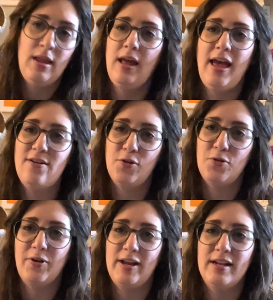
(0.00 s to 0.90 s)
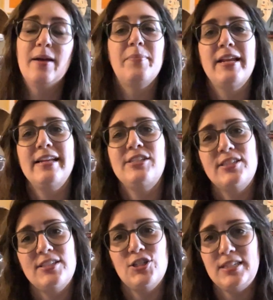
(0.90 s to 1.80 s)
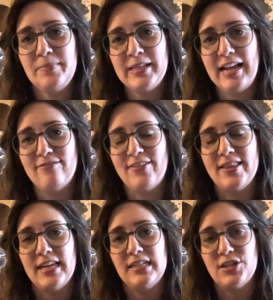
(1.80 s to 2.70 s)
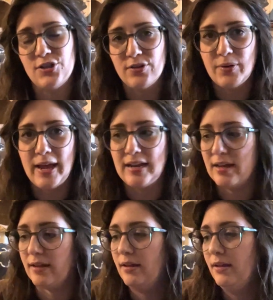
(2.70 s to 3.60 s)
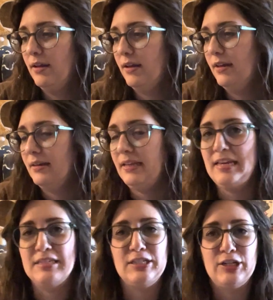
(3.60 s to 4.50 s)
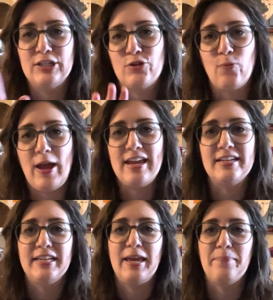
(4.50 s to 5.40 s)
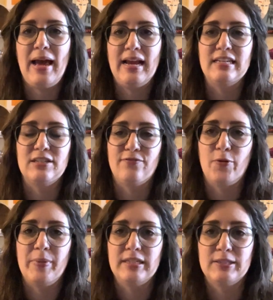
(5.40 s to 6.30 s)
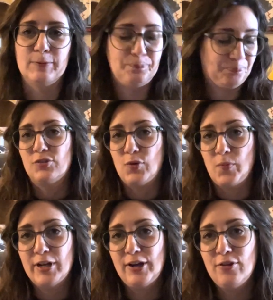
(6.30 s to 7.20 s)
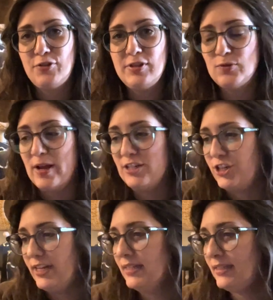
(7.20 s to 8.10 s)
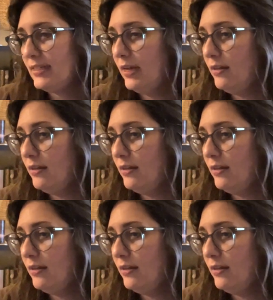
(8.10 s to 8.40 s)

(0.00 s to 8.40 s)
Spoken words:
I don't know who created it, but it just seemed like a fun thing to do and a easy-ish way to get back into filming. So we're gonna go through these questions.